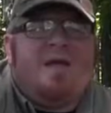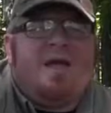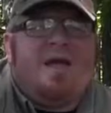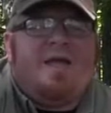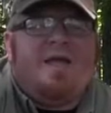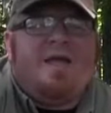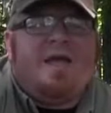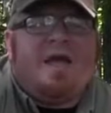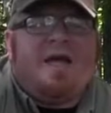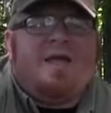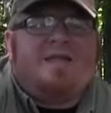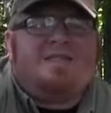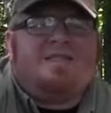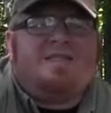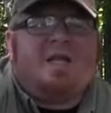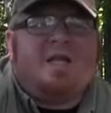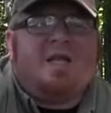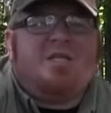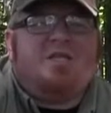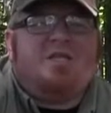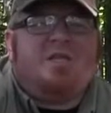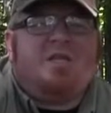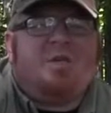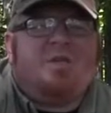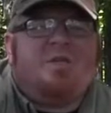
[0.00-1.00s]
Hey guys,
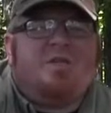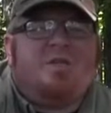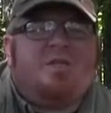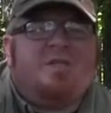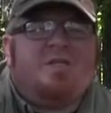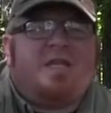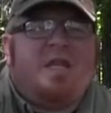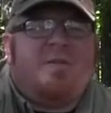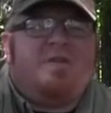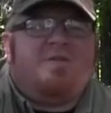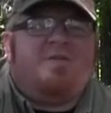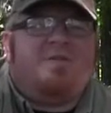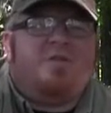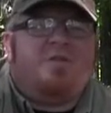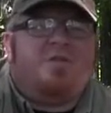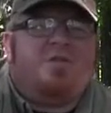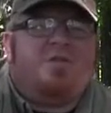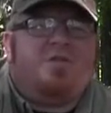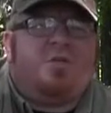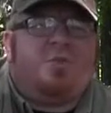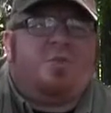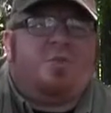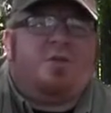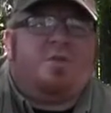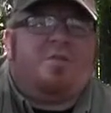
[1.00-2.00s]
Sage here with Dirt Time
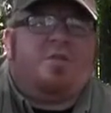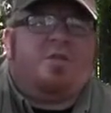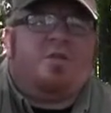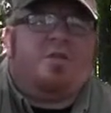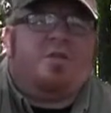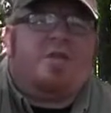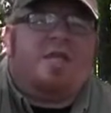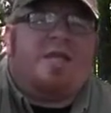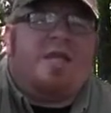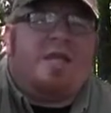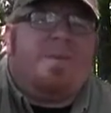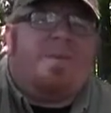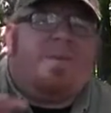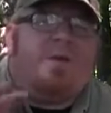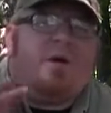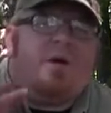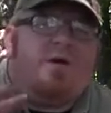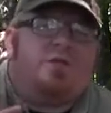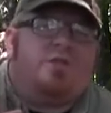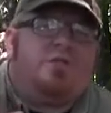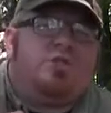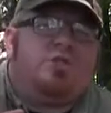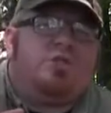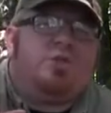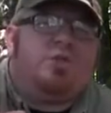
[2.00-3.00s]
Adventures, and we're going to be looking at
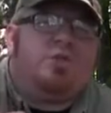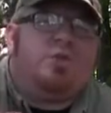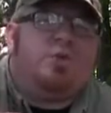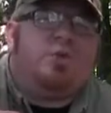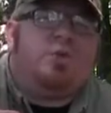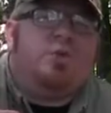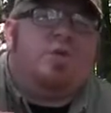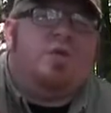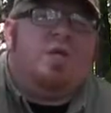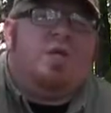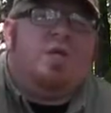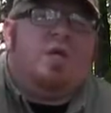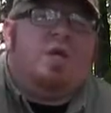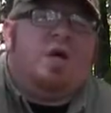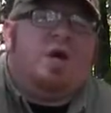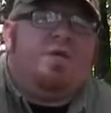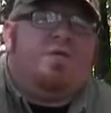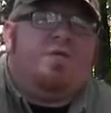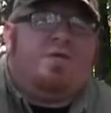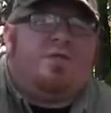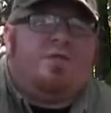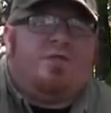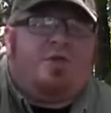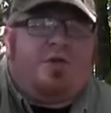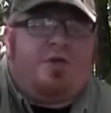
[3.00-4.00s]
part 2
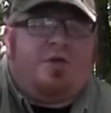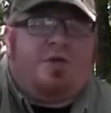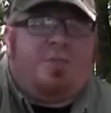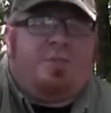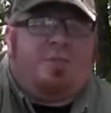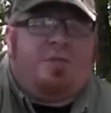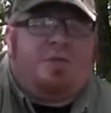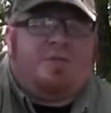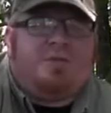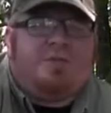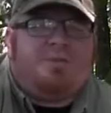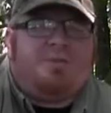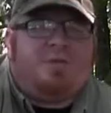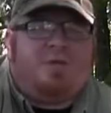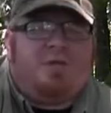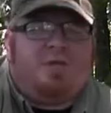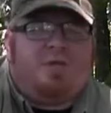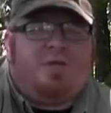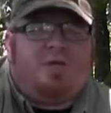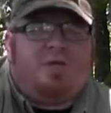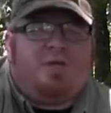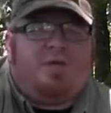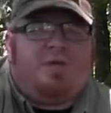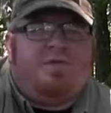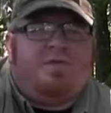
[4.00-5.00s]
of the third
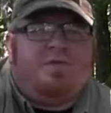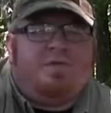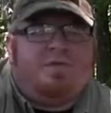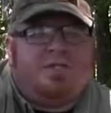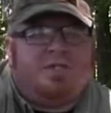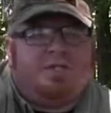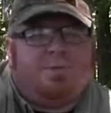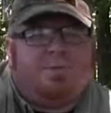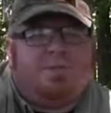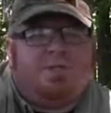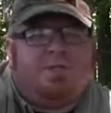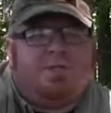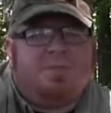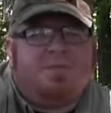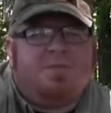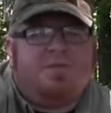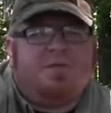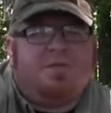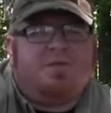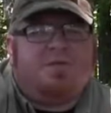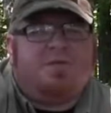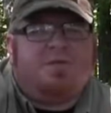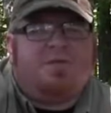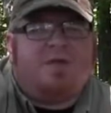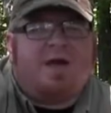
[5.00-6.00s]
principle of the 6 principles
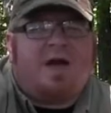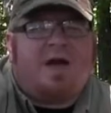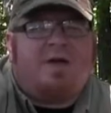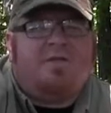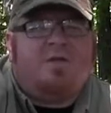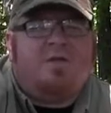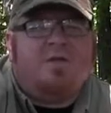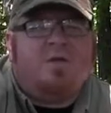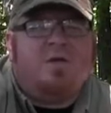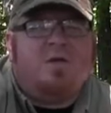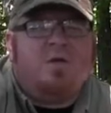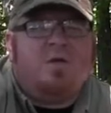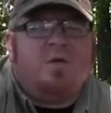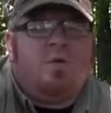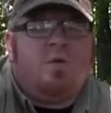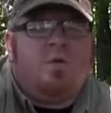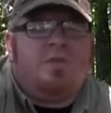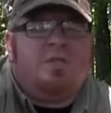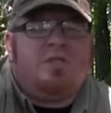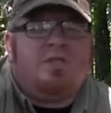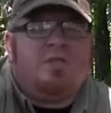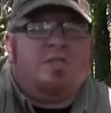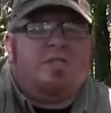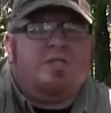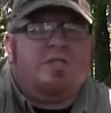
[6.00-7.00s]
of survival,
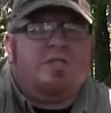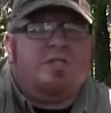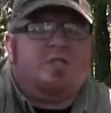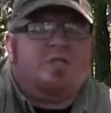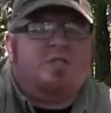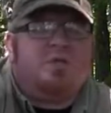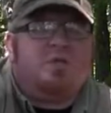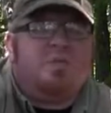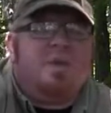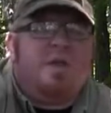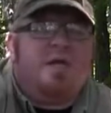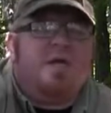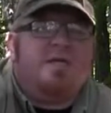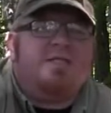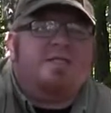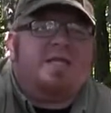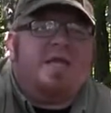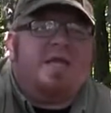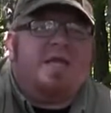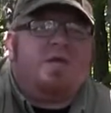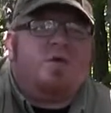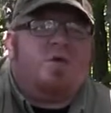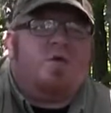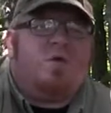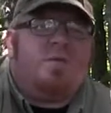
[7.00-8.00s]
which is to
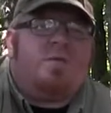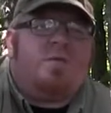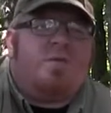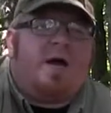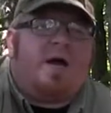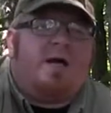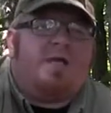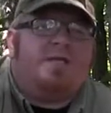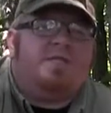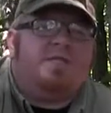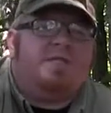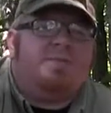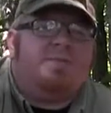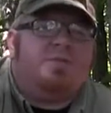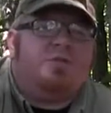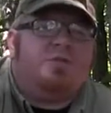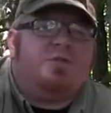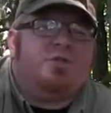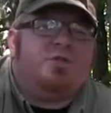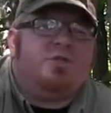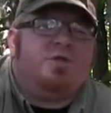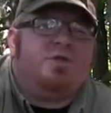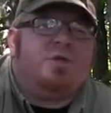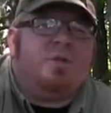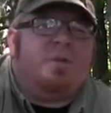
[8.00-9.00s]
maintain core body
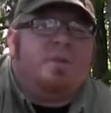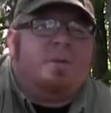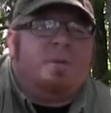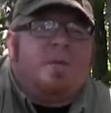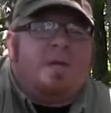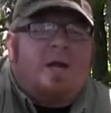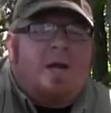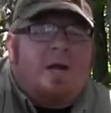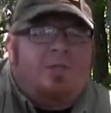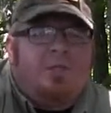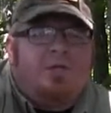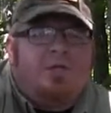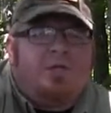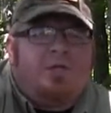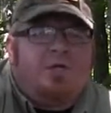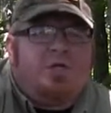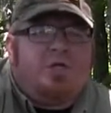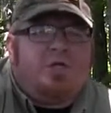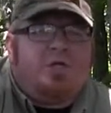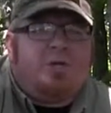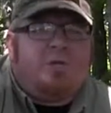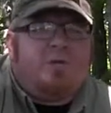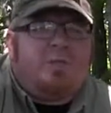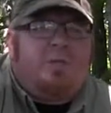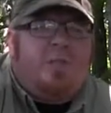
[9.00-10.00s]
temperature. I really
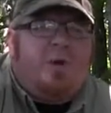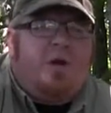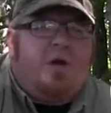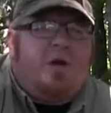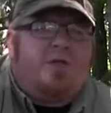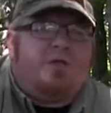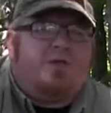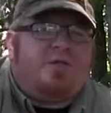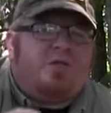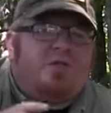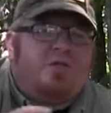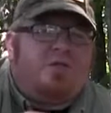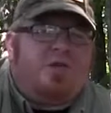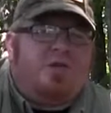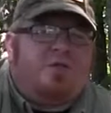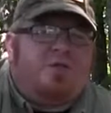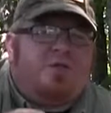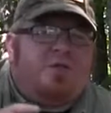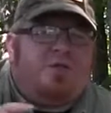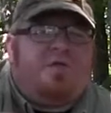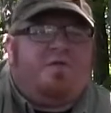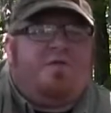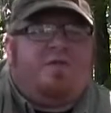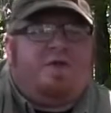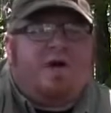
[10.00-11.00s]
couldn't put
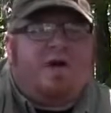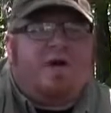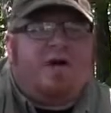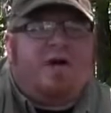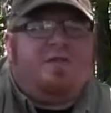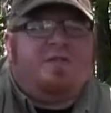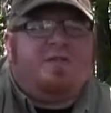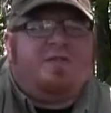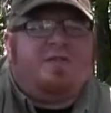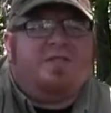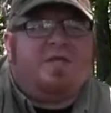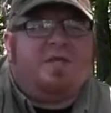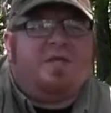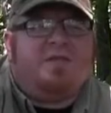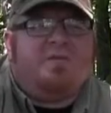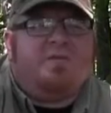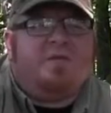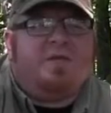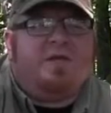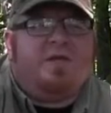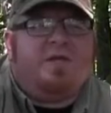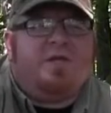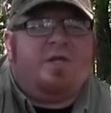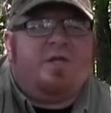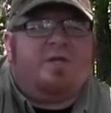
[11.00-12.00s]
shelter and fire in the same
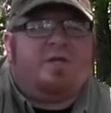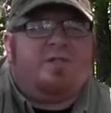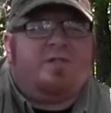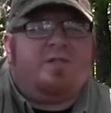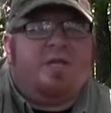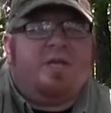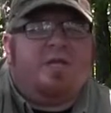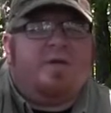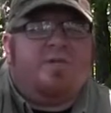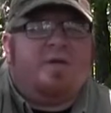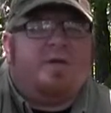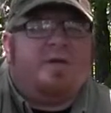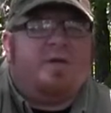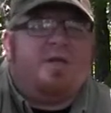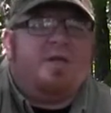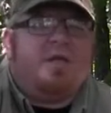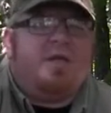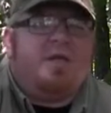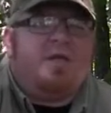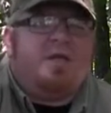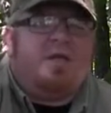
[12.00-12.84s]
video segment.